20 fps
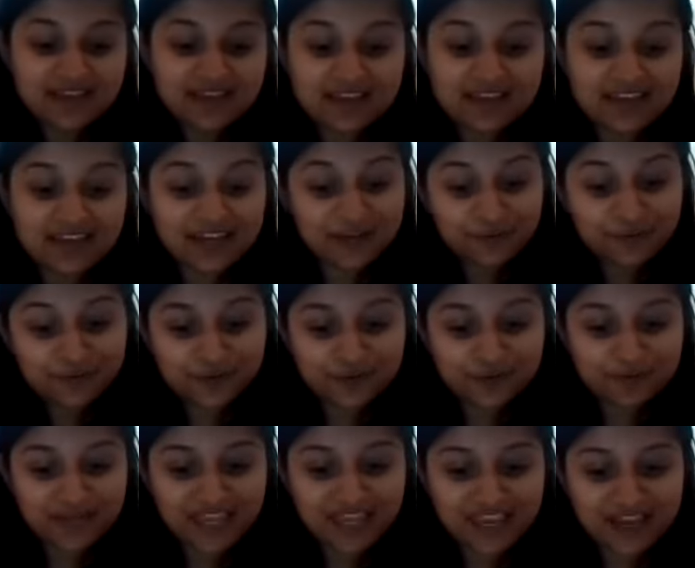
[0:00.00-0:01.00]
Andrew is a
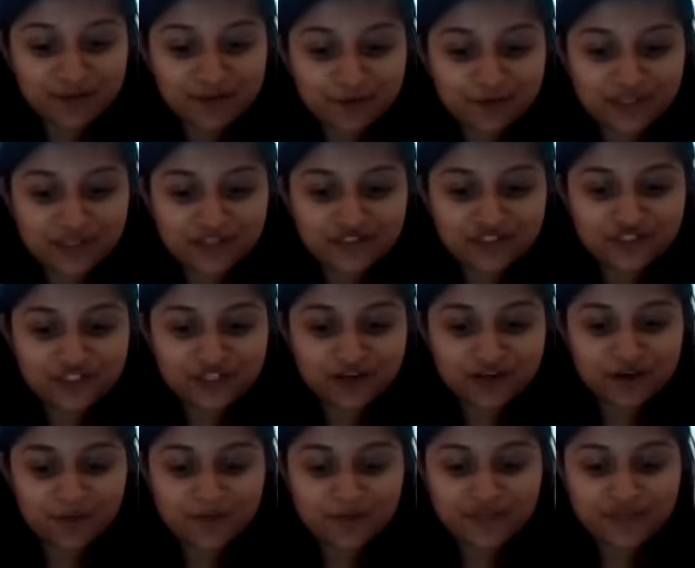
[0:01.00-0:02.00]
mechanical engineer
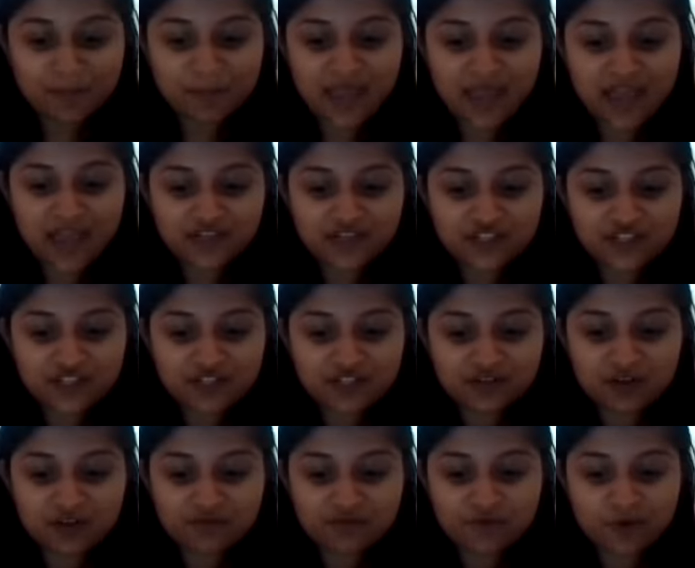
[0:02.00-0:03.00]
with a passion
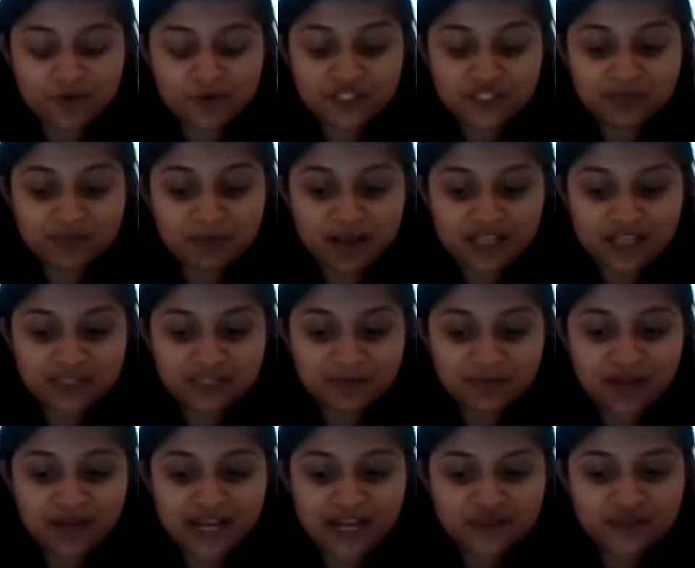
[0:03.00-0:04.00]
for responsible
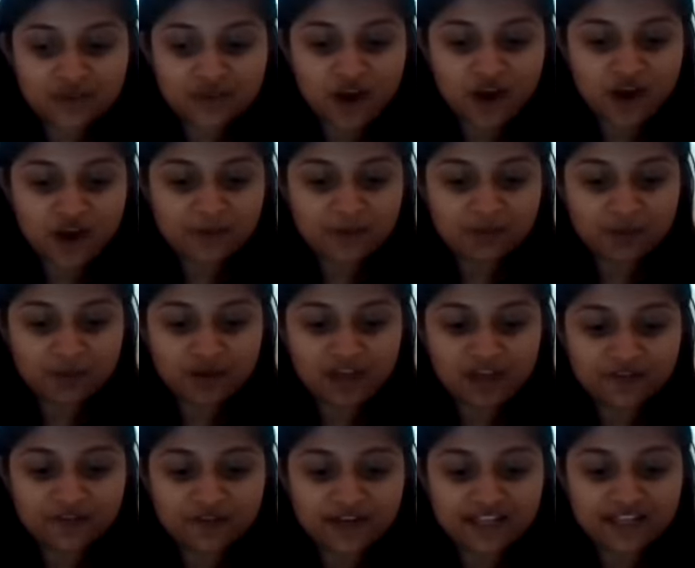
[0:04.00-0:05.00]
hydrocarbon
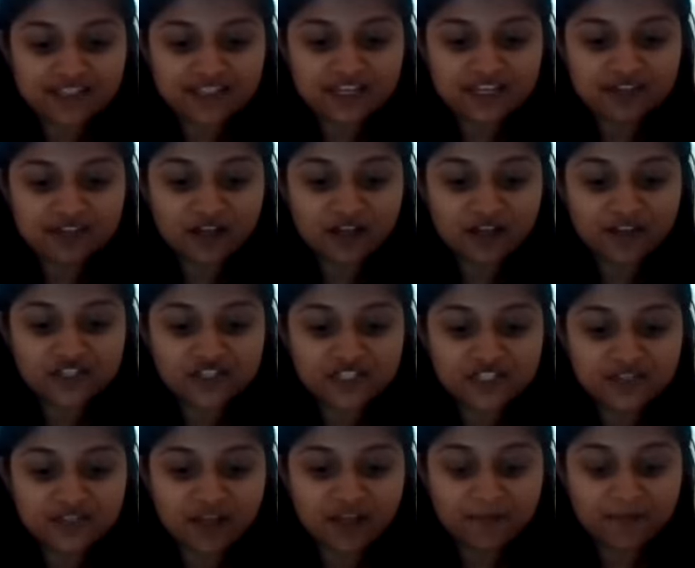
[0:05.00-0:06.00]
recovery and technology
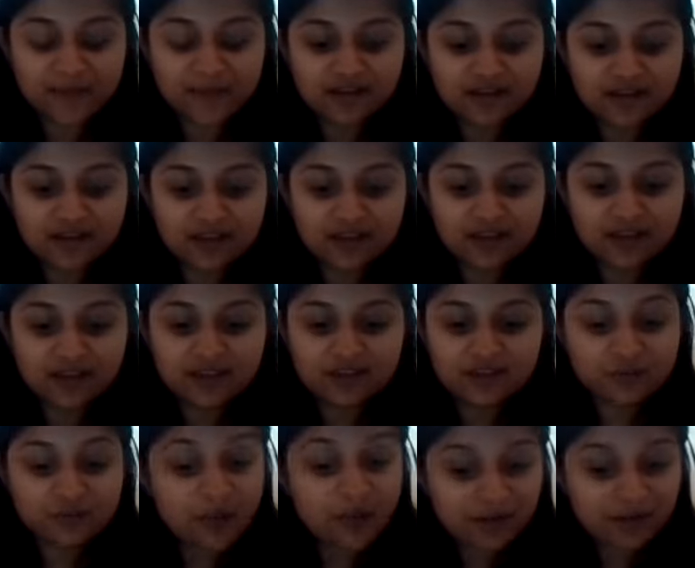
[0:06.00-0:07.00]
development.
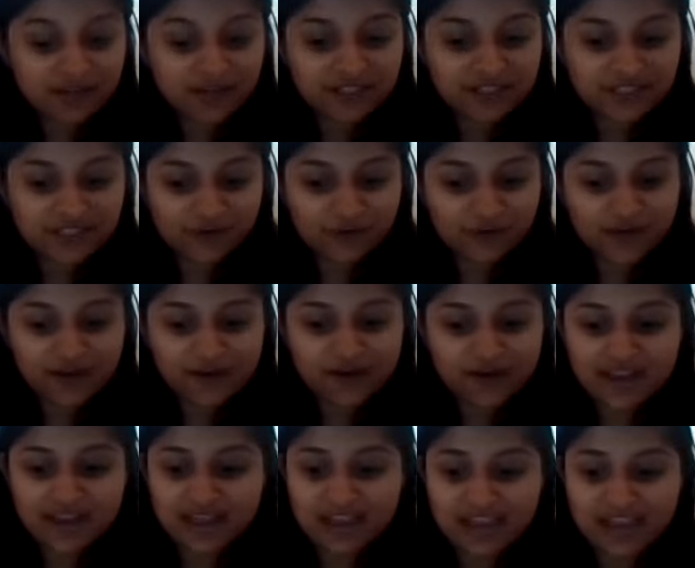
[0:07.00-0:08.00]
Throughout his career,
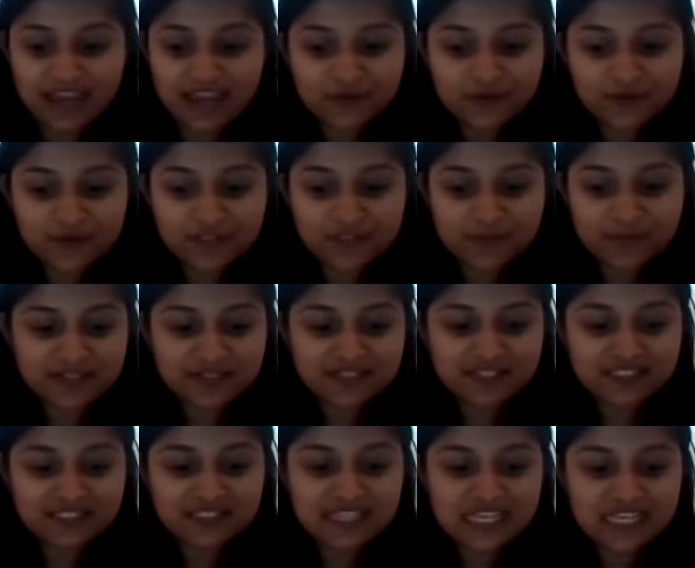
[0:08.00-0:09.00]
Andrew has been
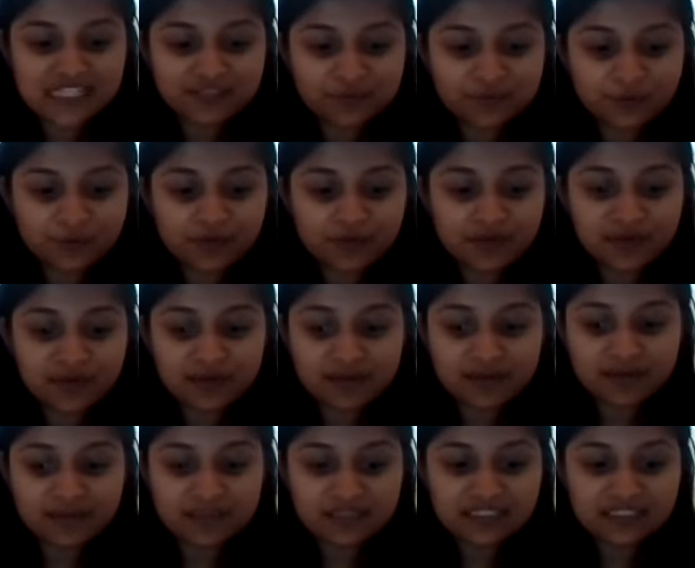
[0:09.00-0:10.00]
successful
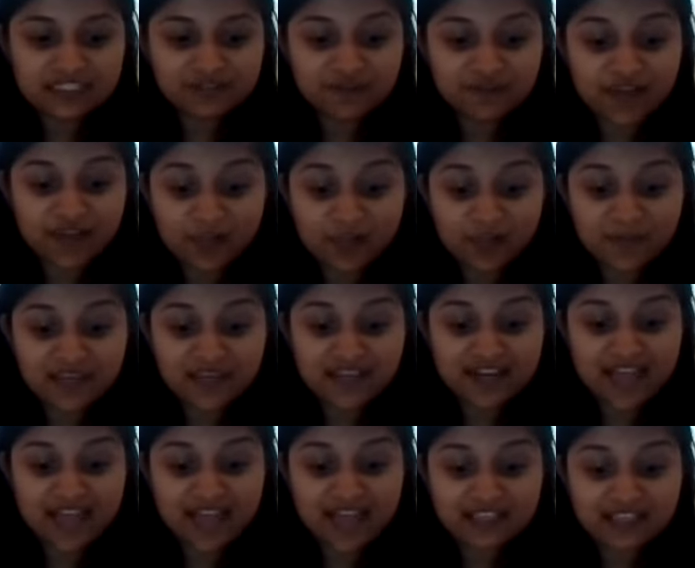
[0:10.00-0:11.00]
in developing and
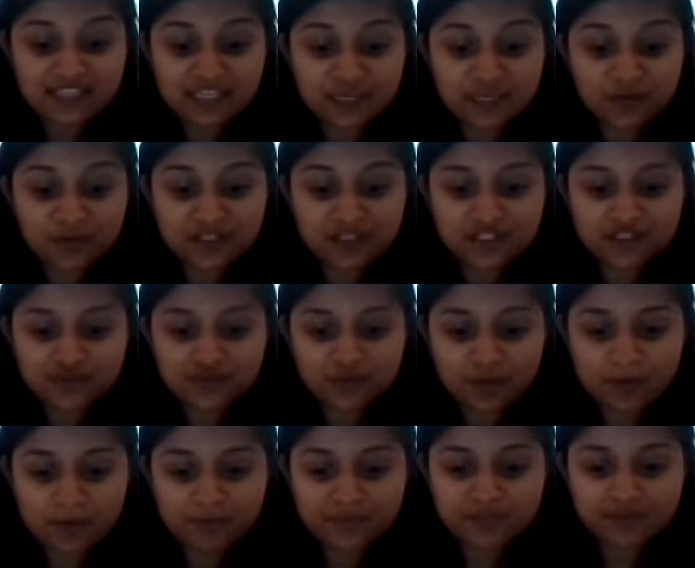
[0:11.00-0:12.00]
executing
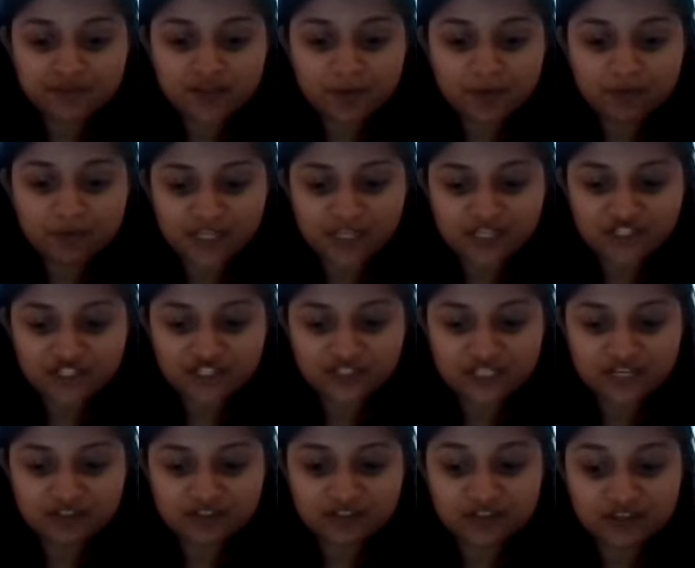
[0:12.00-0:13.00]
disruptive completion
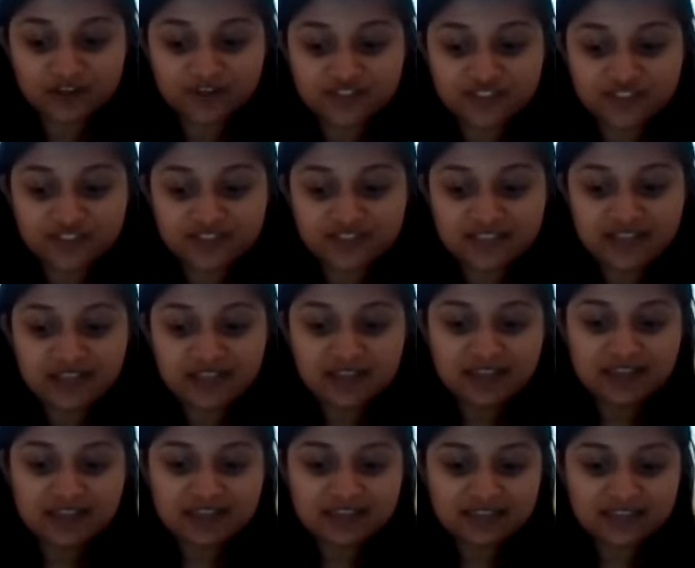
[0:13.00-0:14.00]
technologies
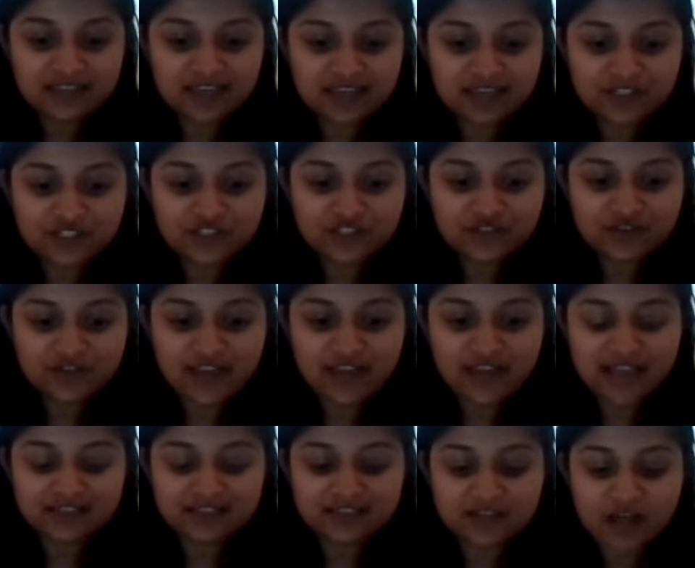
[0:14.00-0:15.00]
in the industry
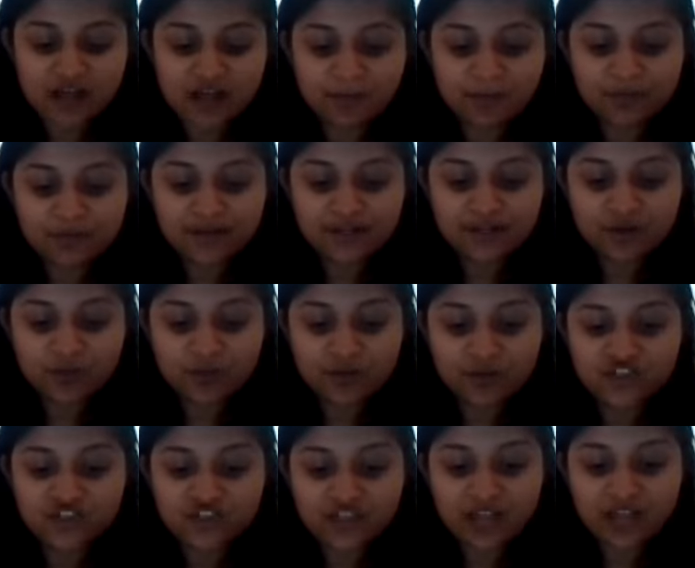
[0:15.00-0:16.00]
as an operator with
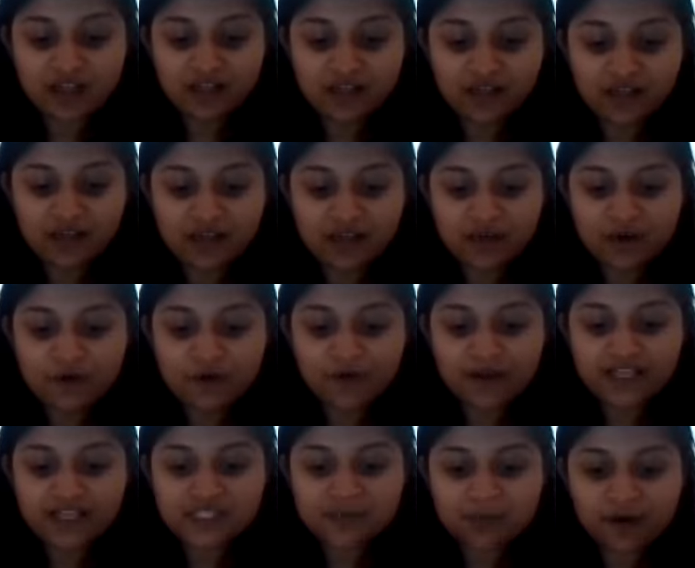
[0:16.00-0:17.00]
Shell or
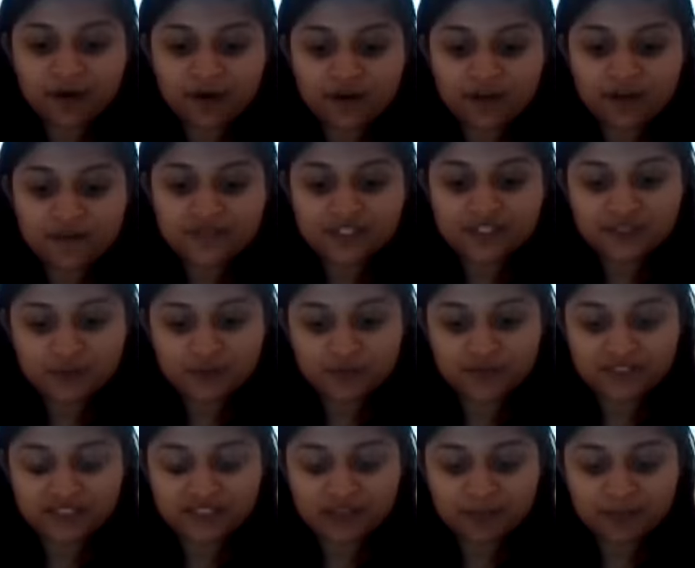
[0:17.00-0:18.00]
as part of a
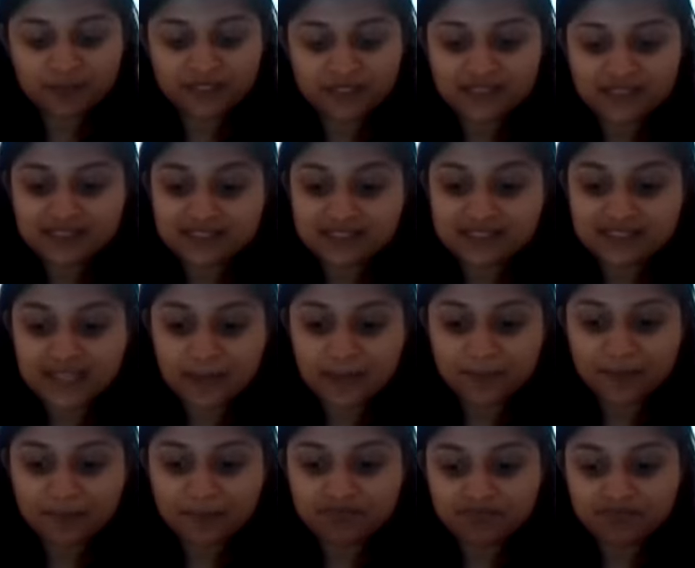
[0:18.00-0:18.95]
service company, STEP.